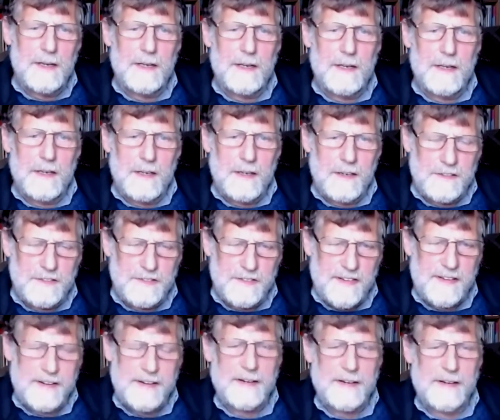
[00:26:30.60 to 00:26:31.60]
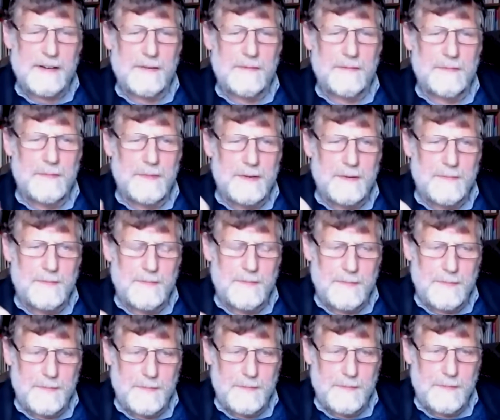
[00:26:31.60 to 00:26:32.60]
Christian,
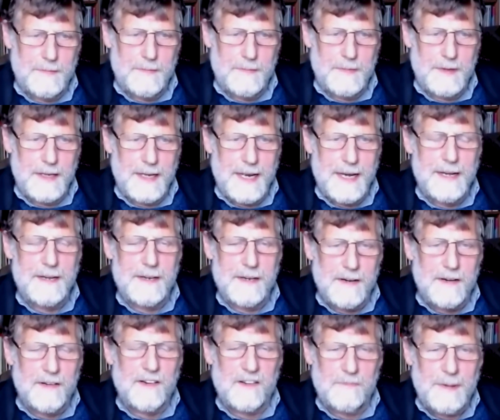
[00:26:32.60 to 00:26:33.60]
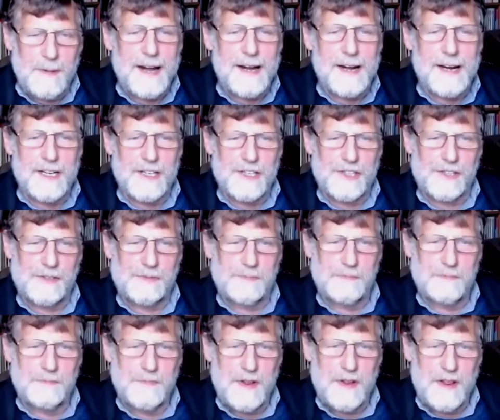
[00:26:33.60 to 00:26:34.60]
Indian, Spanish
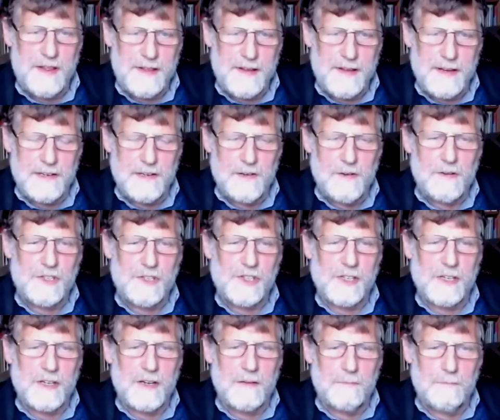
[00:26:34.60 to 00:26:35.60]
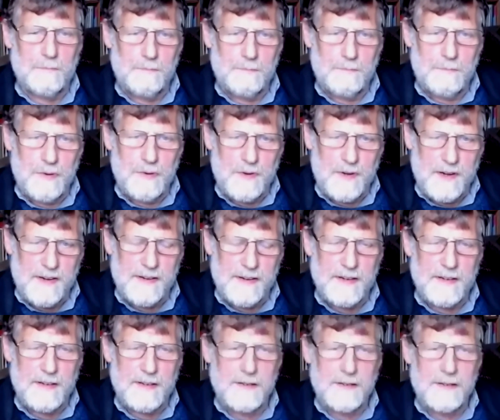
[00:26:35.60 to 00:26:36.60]
theologian puts
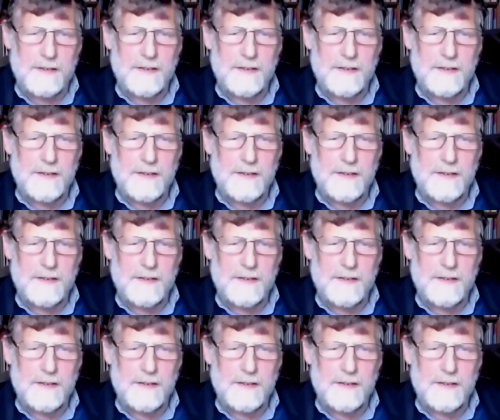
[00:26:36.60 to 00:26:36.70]
it,